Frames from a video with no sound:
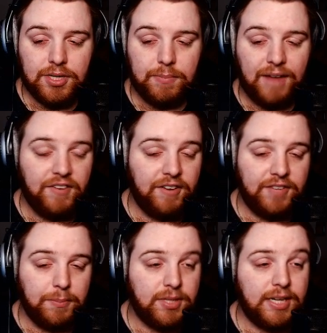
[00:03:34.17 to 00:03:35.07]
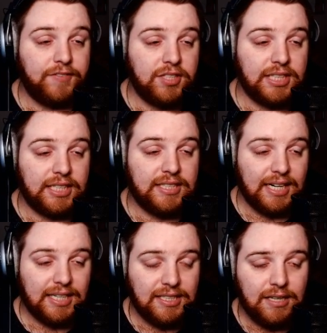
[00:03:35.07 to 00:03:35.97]
by 15% for 6
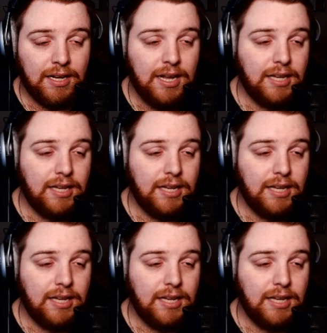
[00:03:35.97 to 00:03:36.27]
seconds.